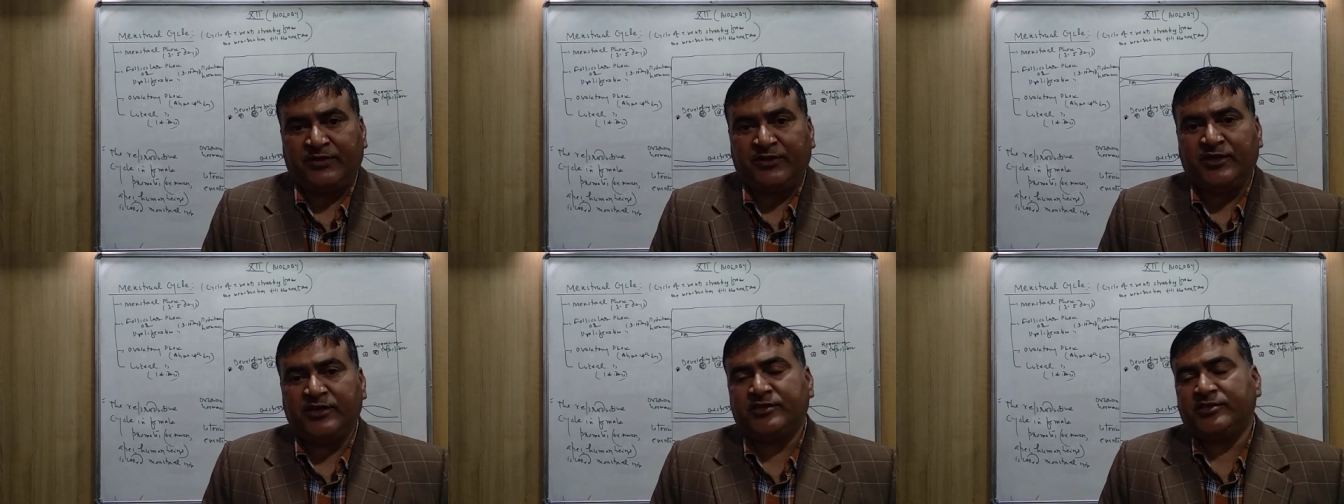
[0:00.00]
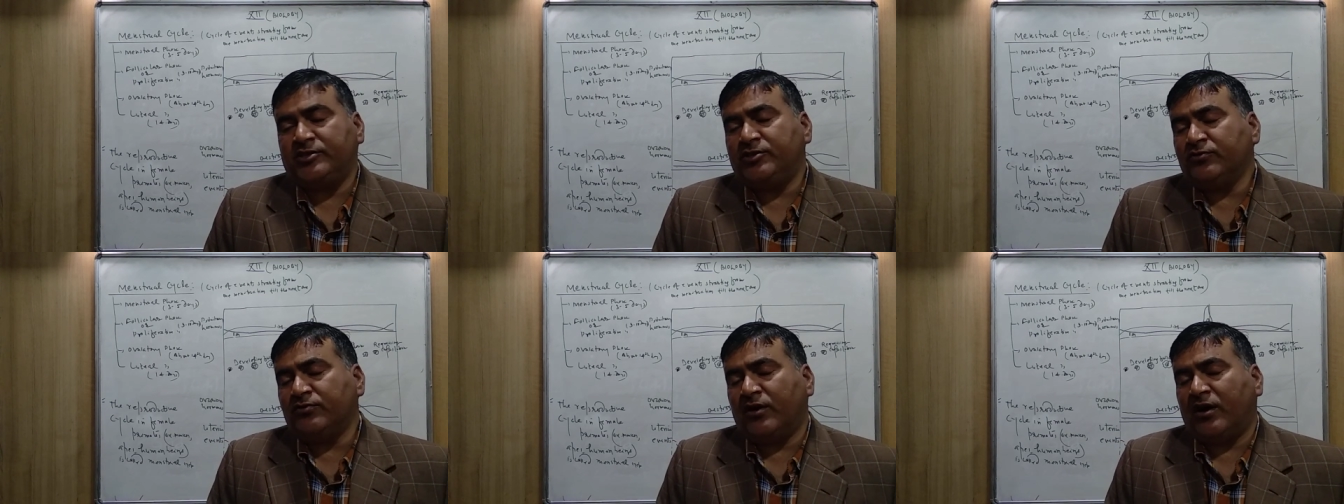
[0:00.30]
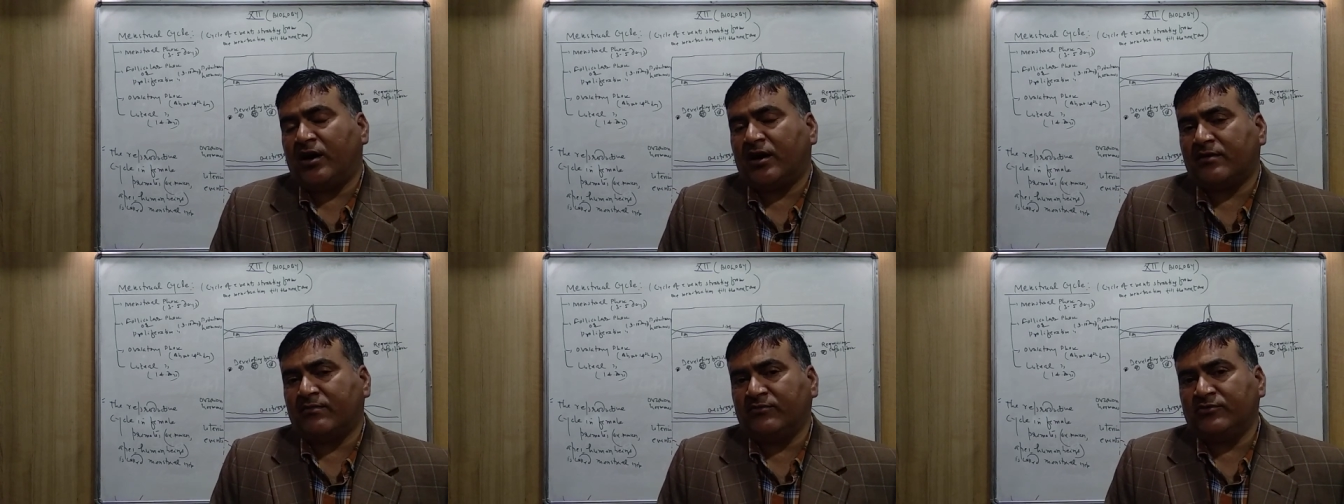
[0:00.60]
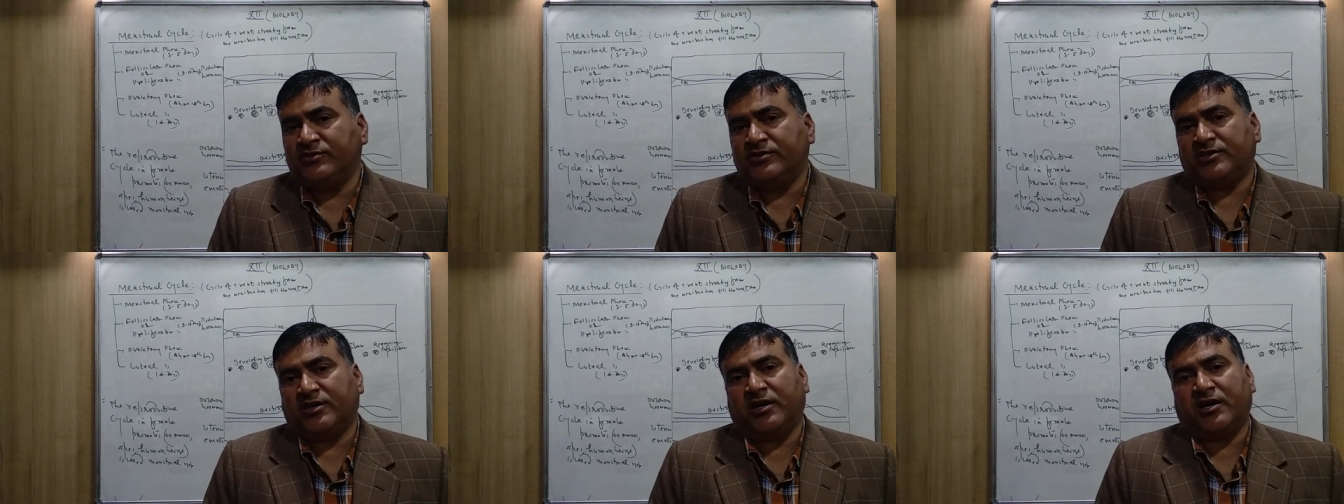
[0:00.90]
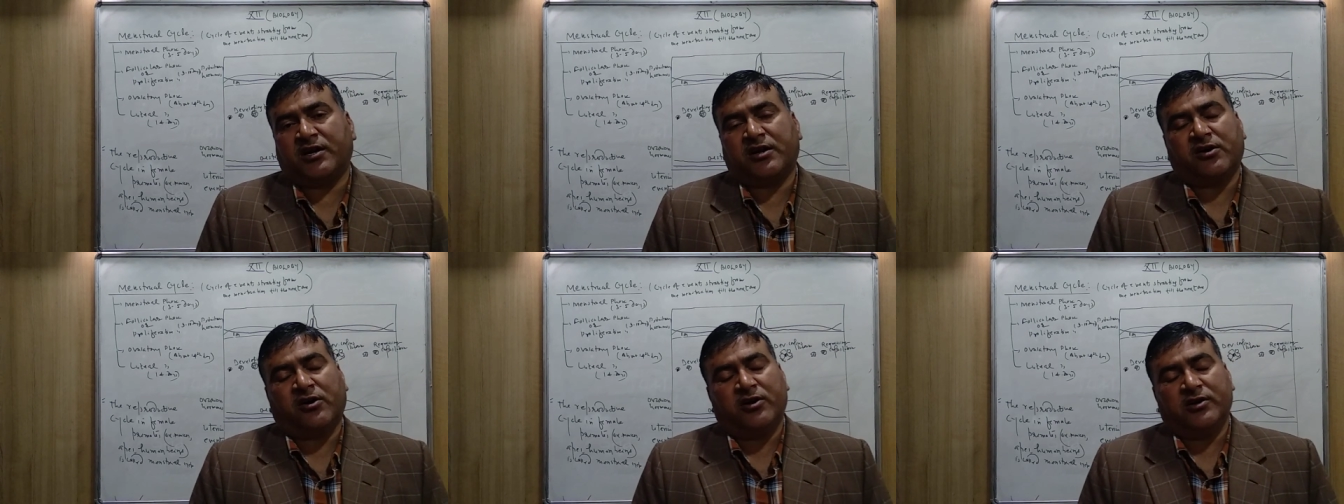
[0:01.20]
These two hormones
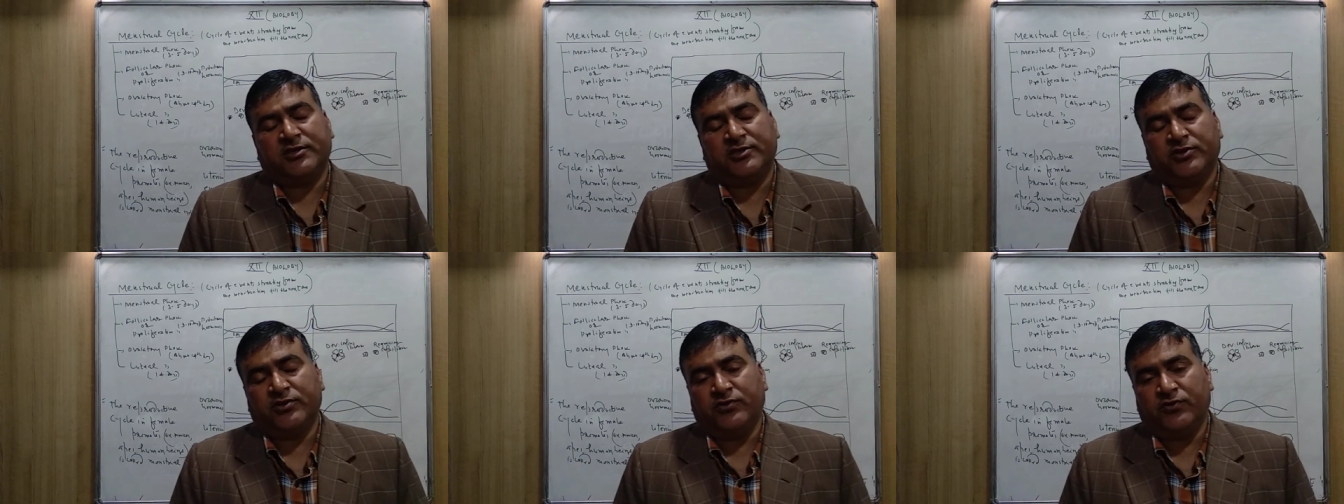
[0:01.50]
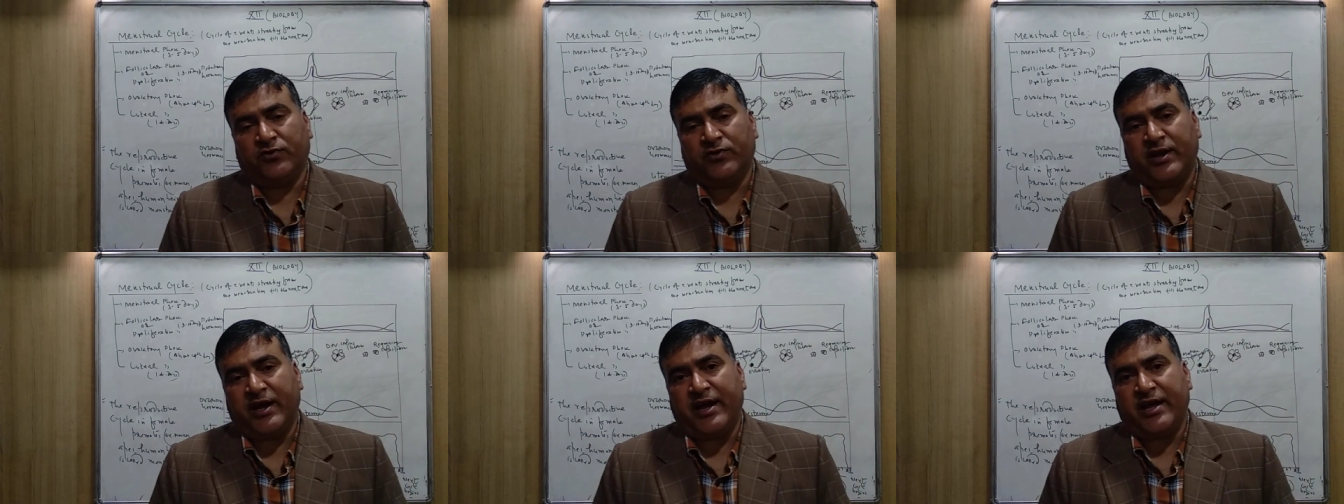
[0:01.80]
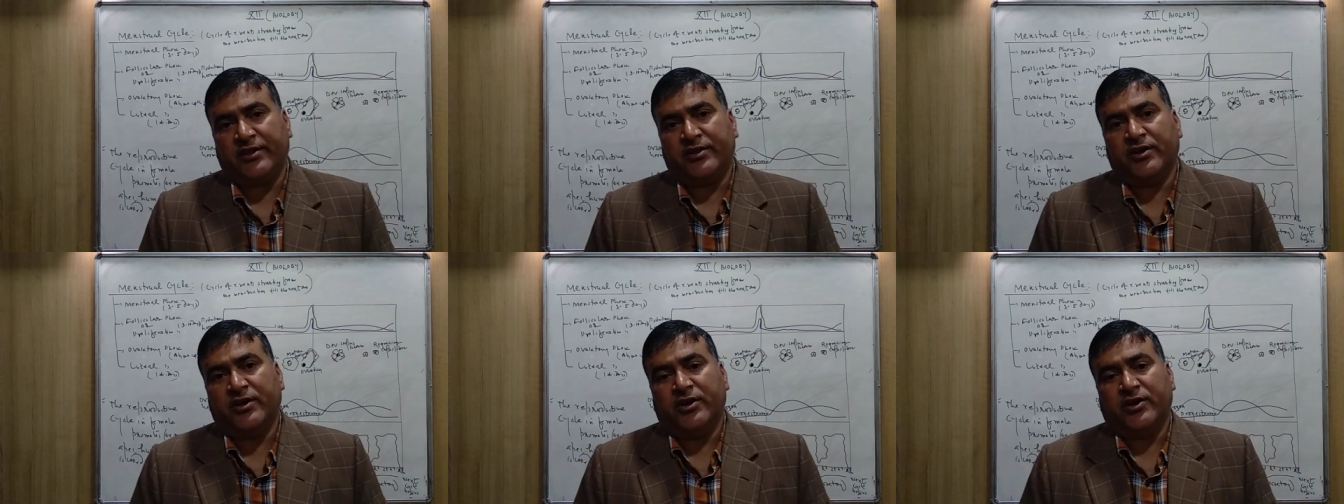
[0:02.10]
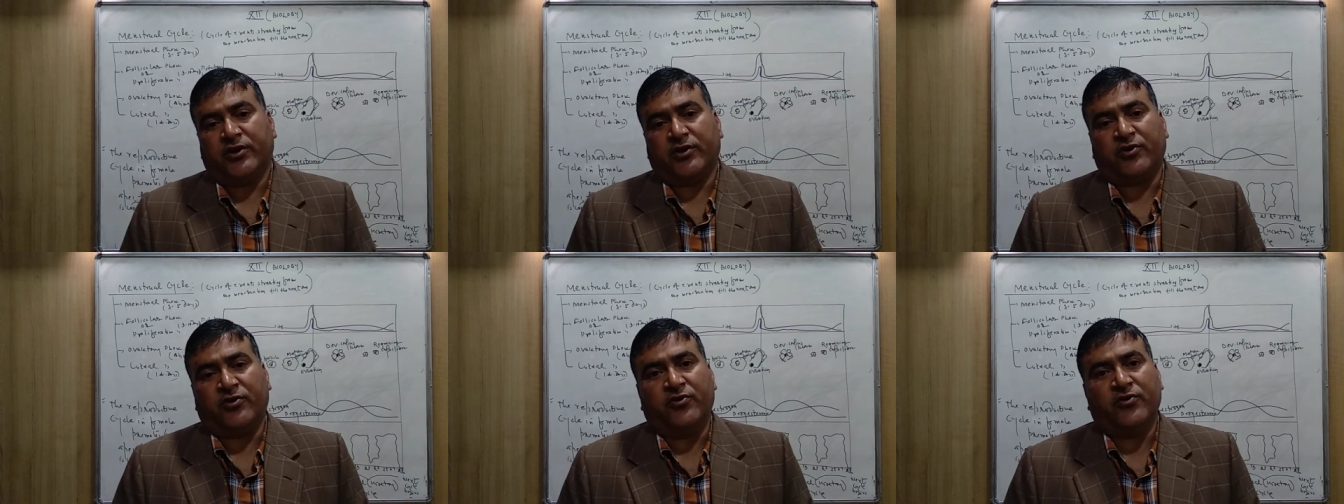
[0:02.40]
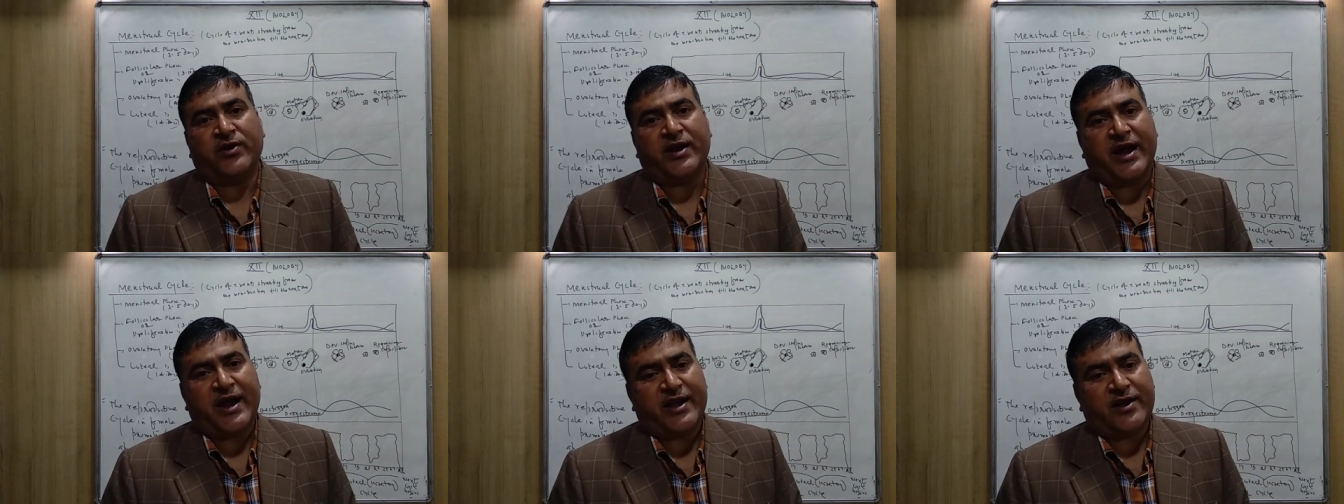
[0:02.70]
are also known as
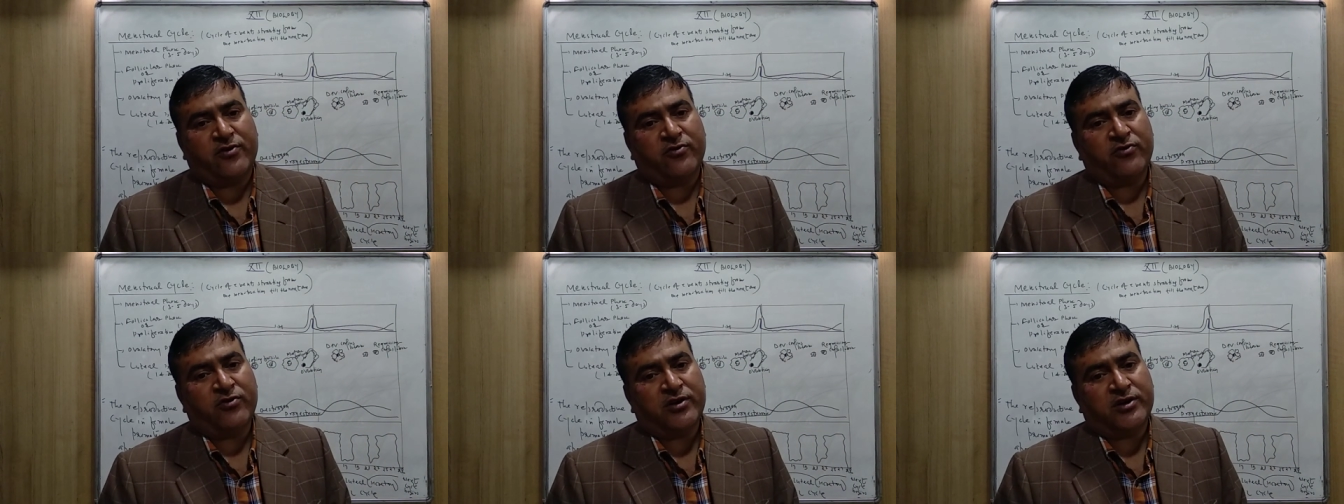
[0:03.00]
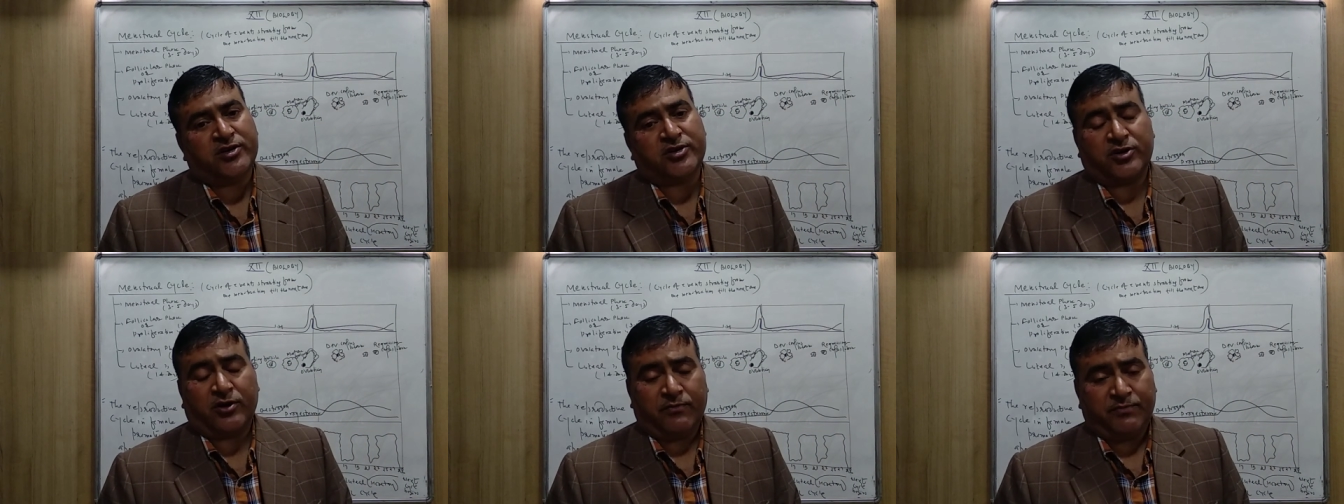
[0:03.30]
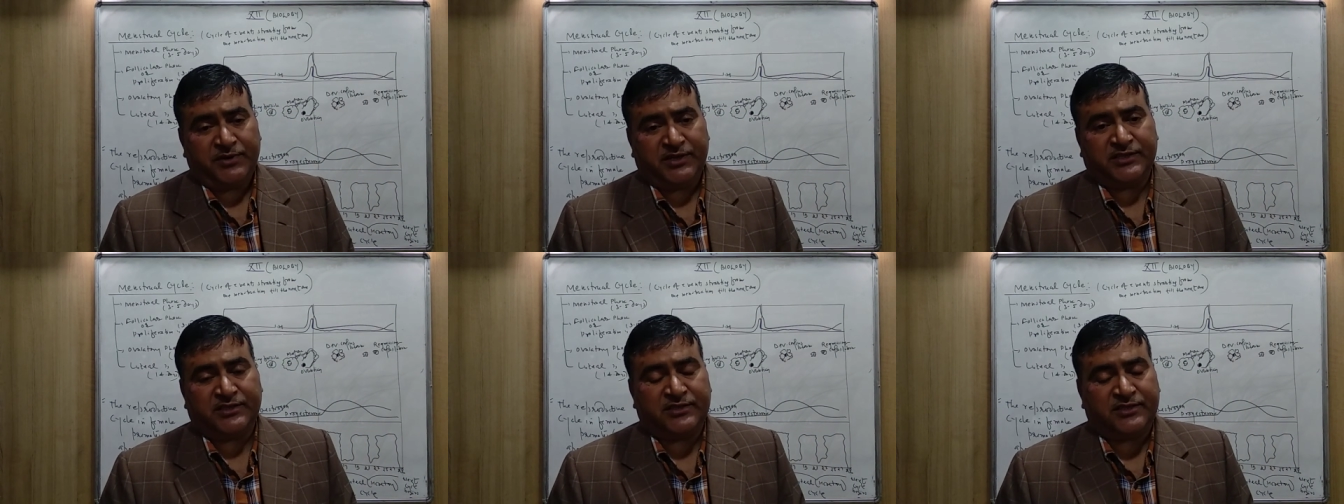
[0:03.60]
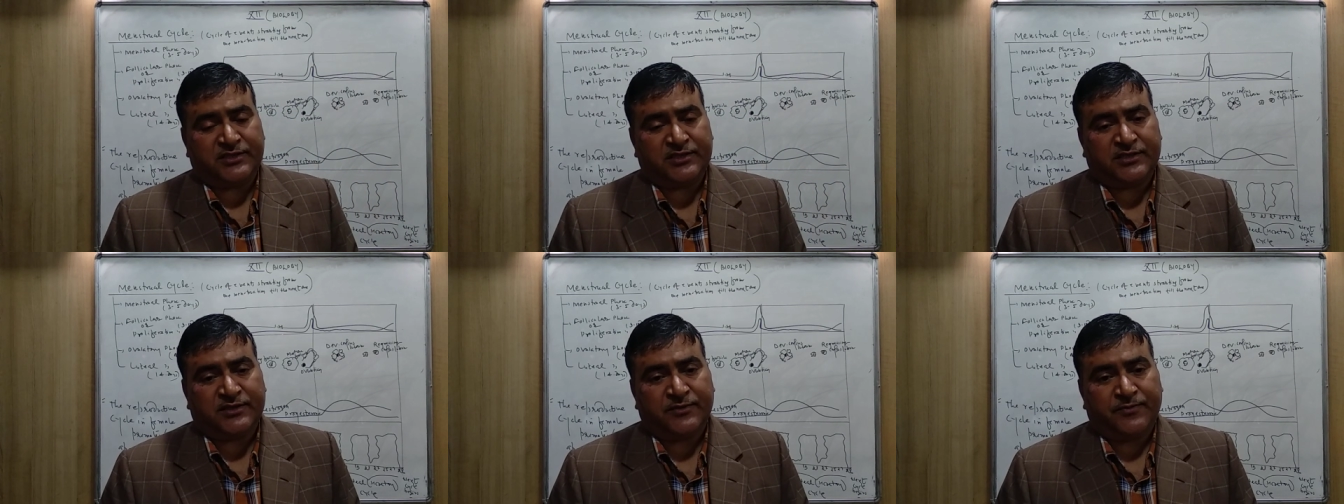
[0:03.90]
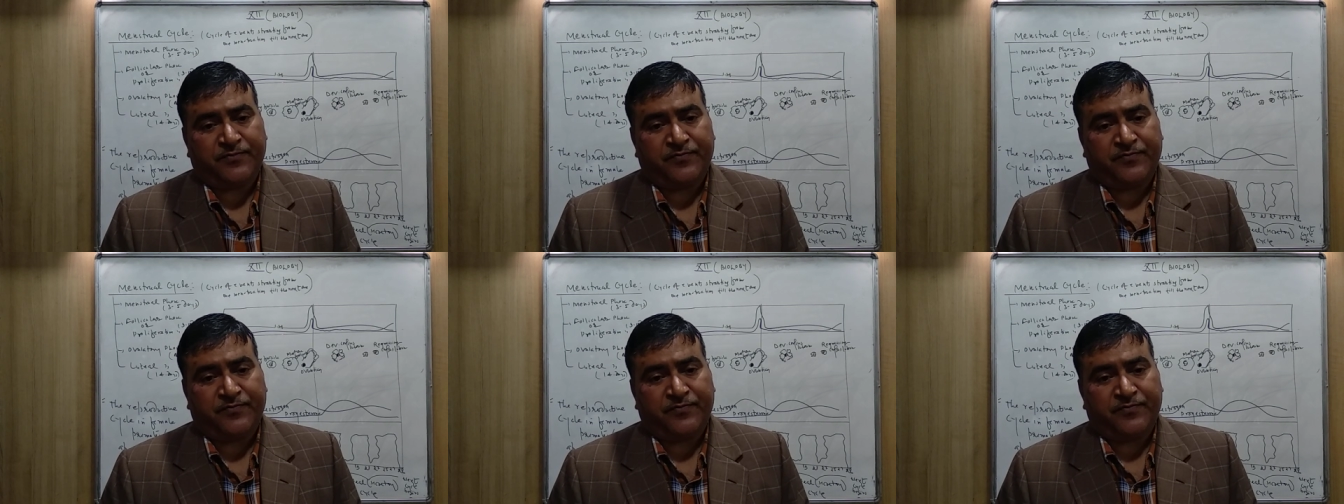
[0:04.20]
gonadotropins.